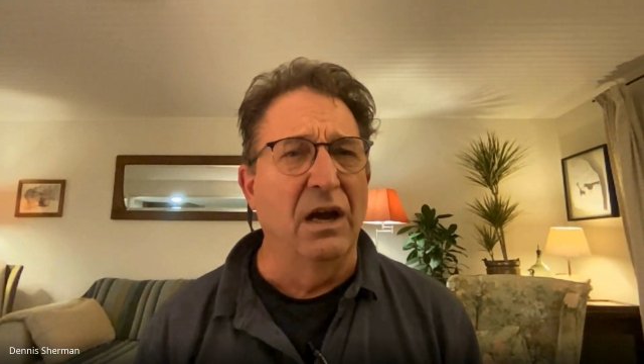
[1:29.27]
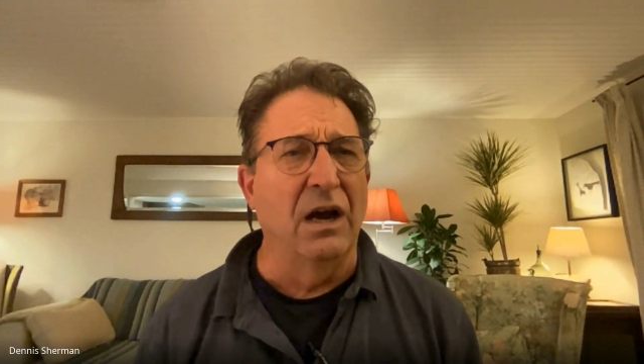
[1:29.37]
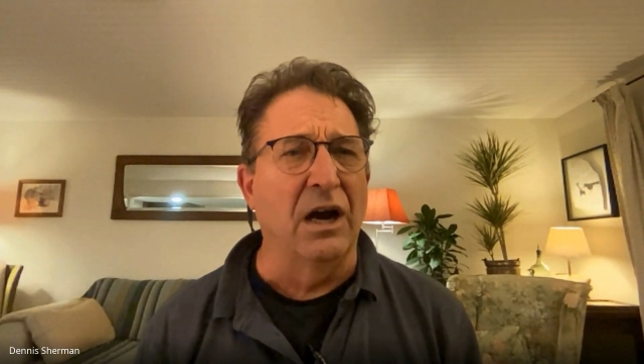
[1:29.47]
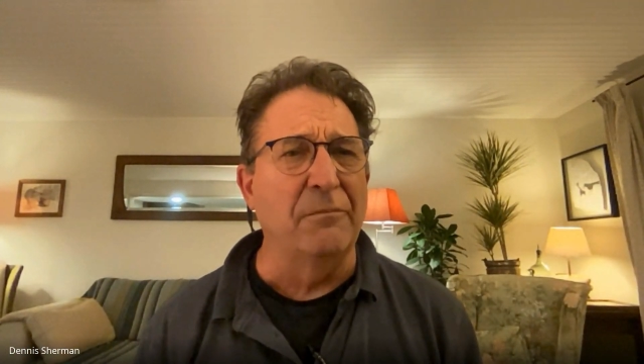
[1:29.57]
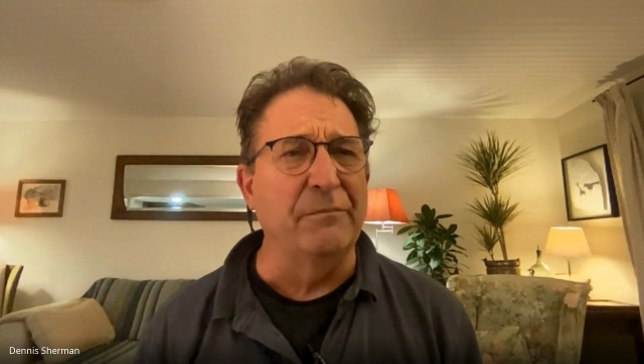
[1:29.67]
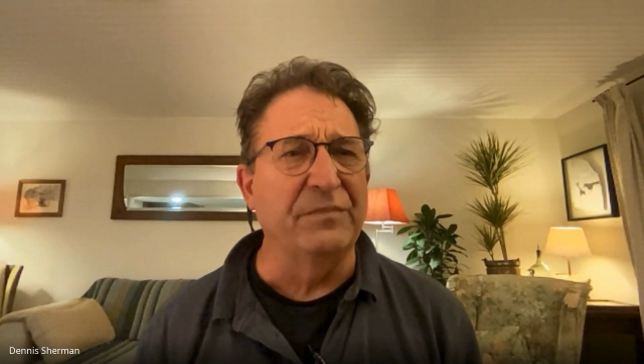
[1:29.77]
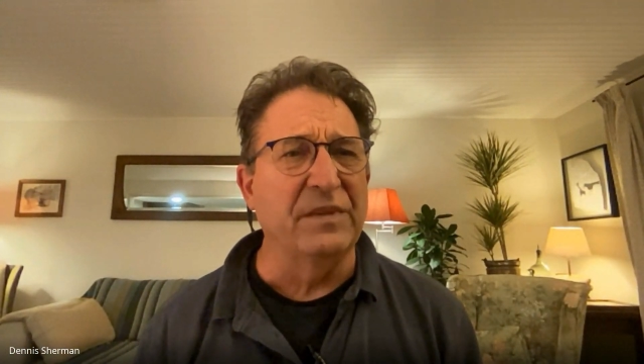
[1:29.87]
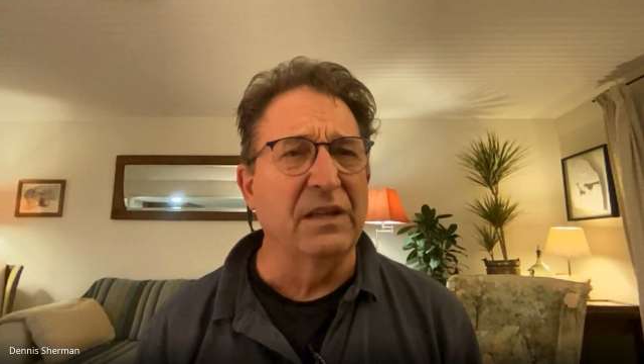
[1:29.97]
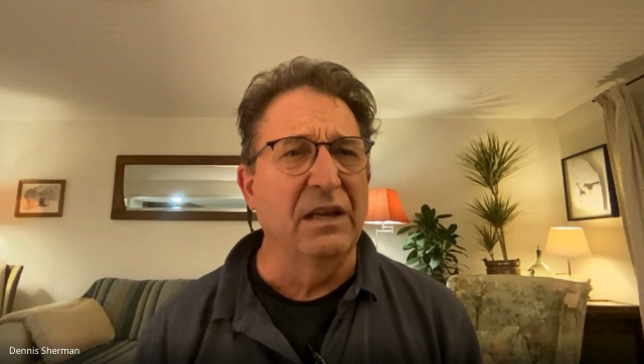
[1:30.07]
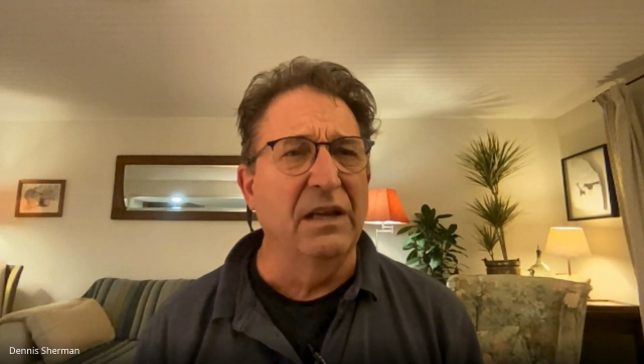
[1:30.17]
Um,
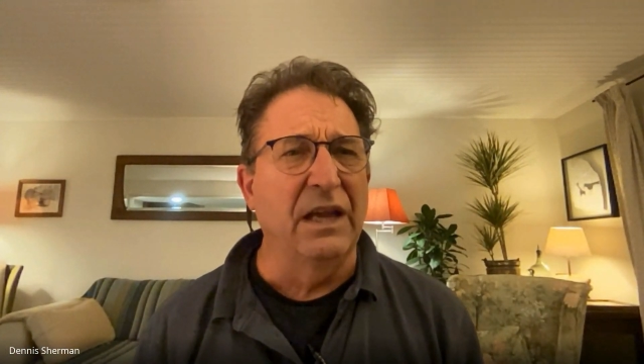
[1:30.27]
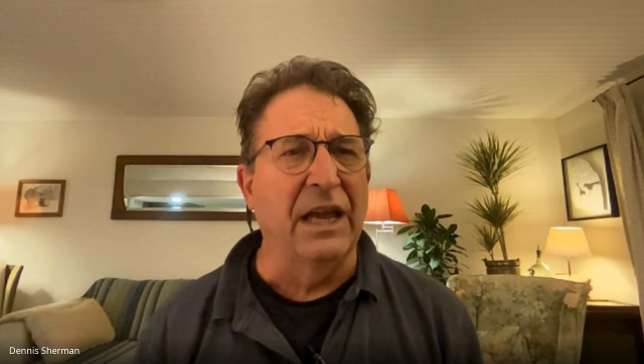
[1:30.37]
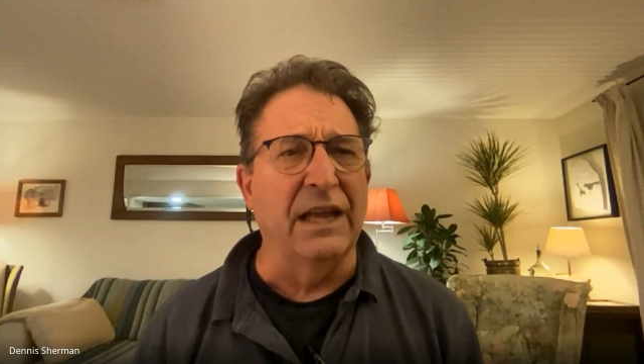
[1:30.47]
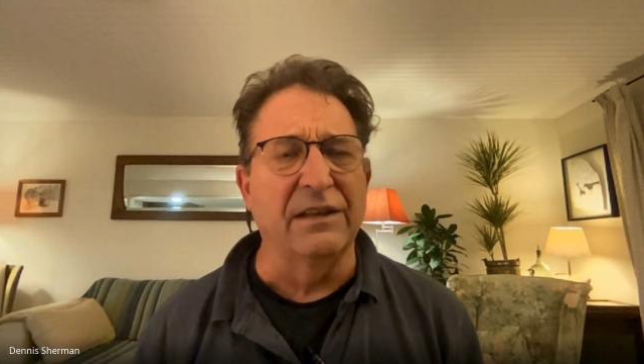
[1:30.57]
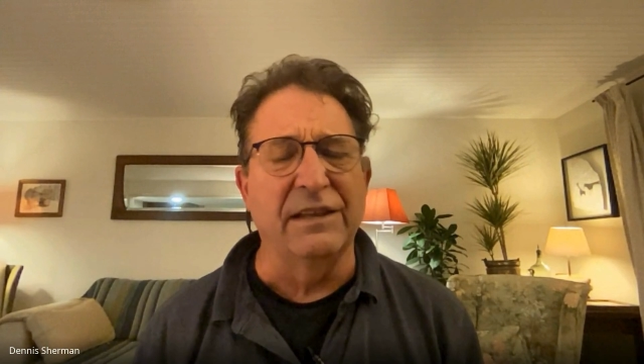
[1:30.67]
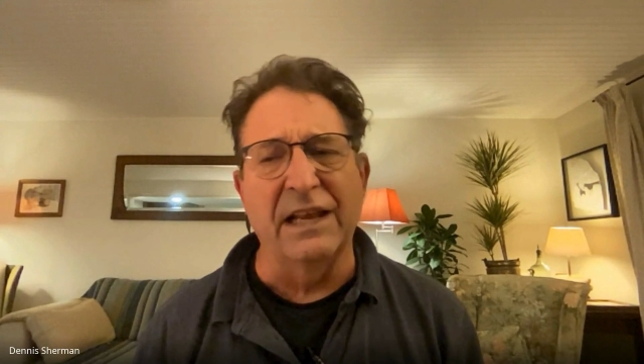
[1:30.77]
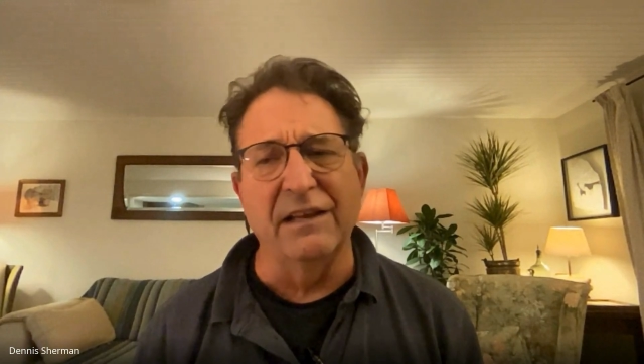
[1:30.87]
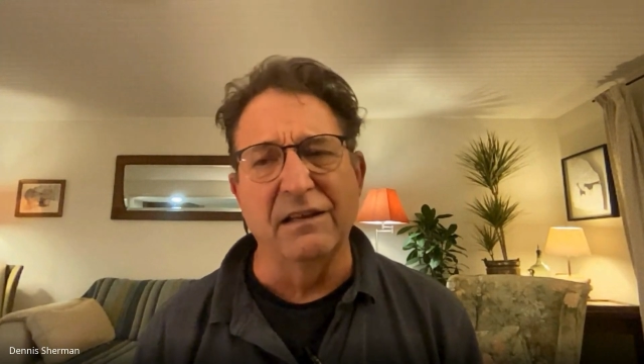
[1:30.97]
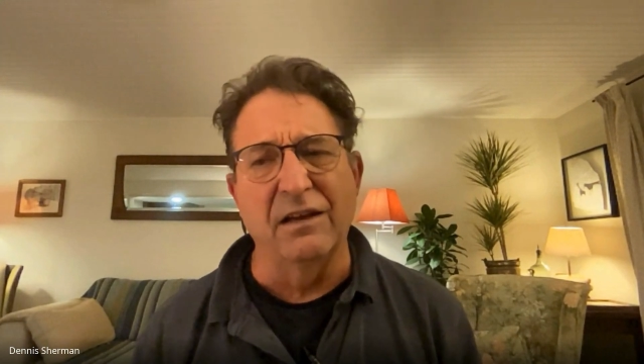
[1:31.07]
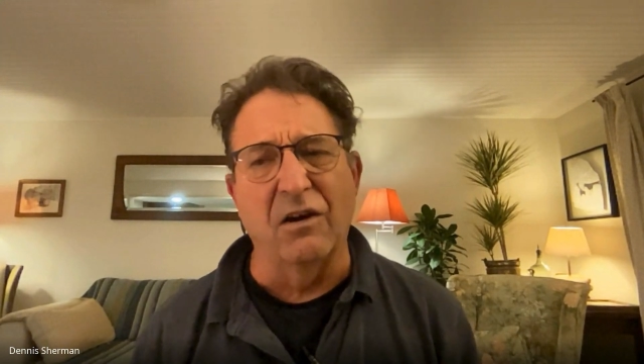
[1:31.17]
and
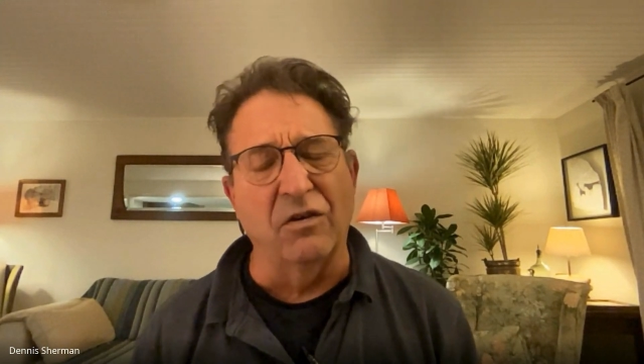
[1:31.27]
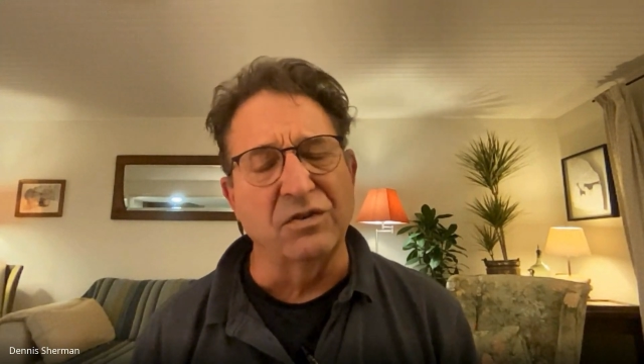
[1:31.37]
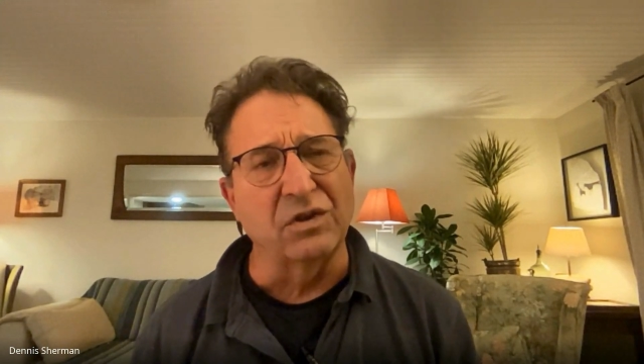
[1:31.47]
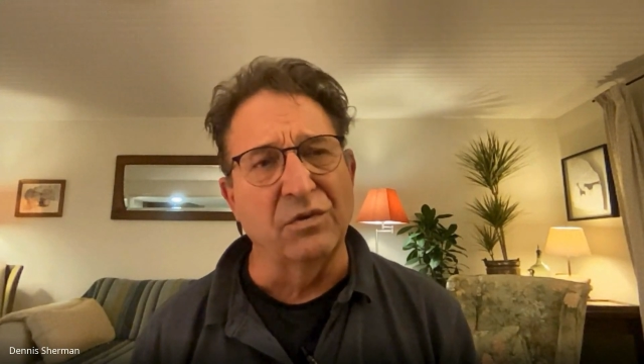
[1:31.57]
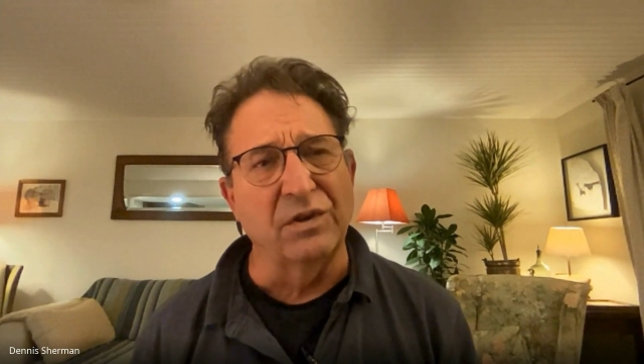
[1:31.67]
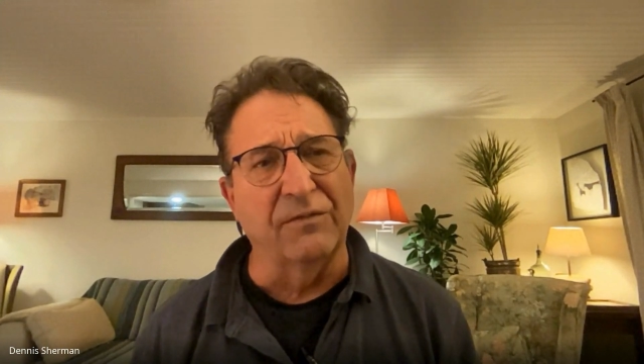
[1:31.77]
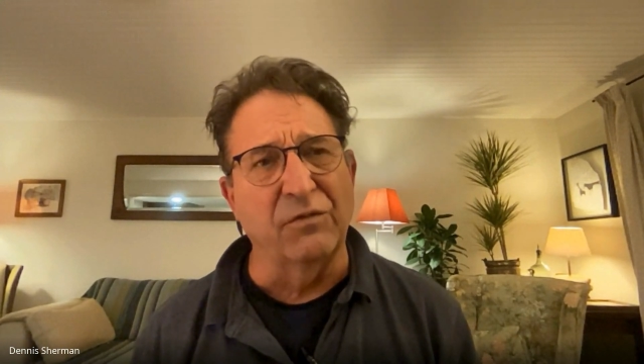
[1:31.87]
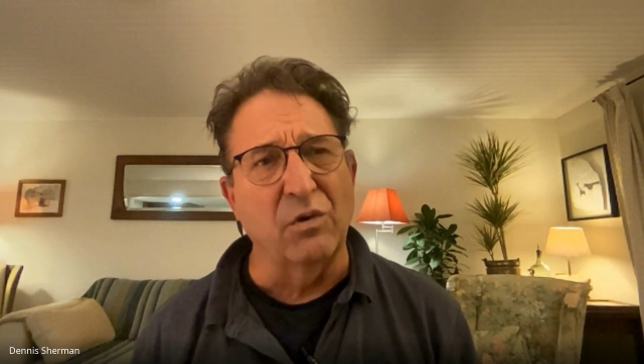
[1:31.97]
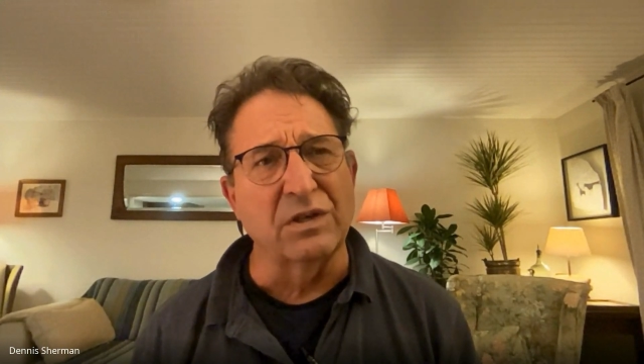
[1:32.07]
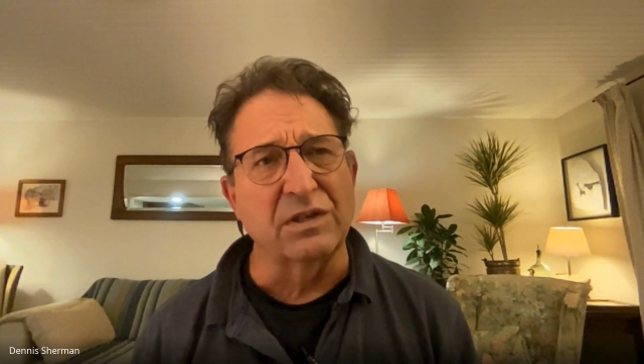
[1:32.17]
then also, the, of
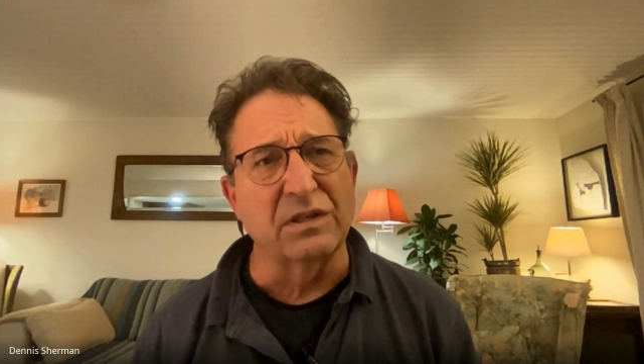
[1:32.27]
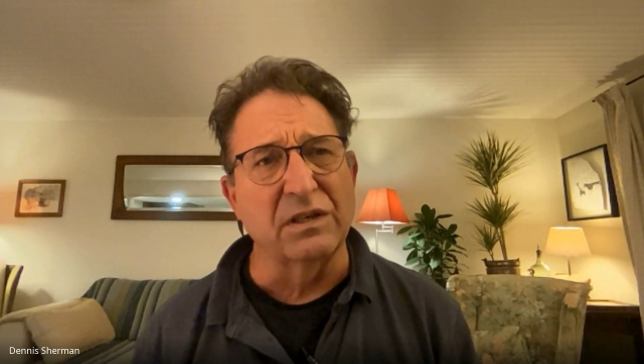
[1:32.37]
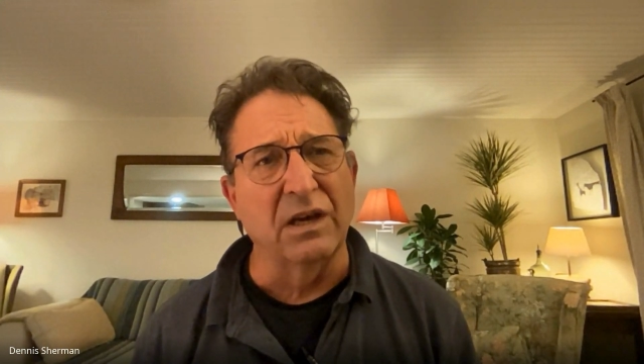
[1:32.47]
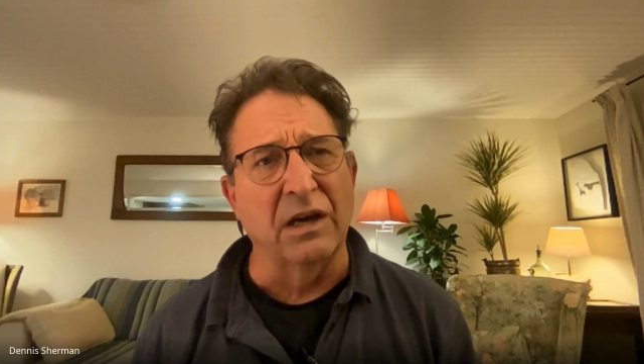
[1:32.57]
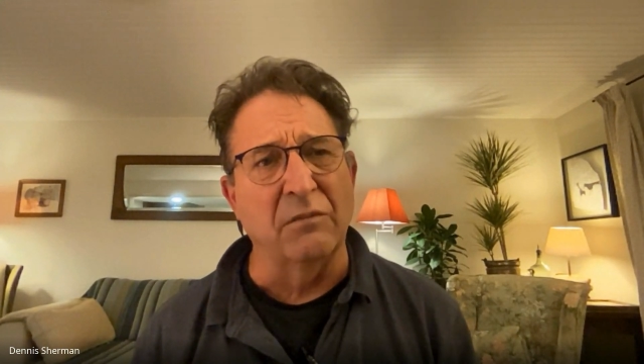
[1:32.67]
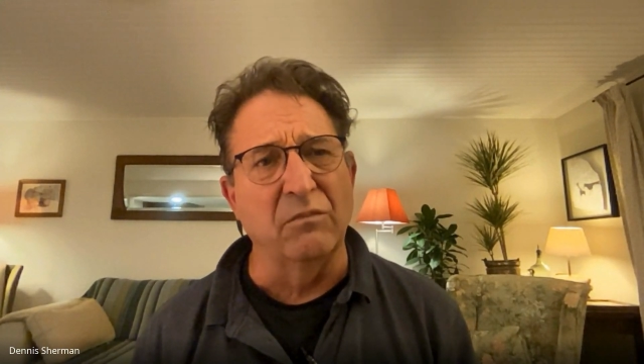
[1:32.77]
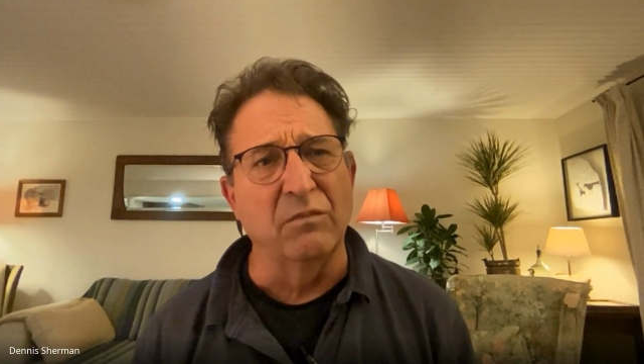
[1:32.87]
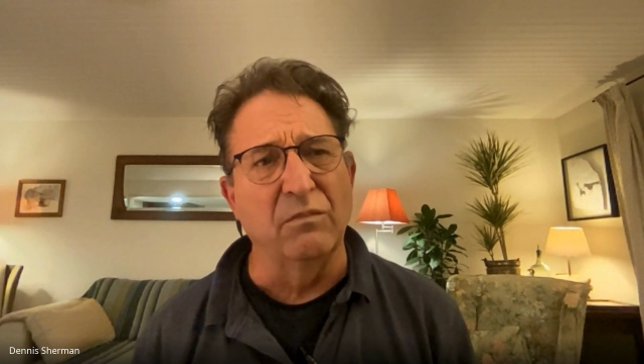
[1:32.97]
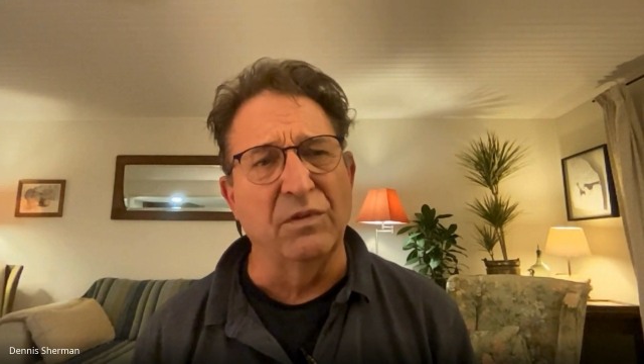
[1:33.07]
course, um,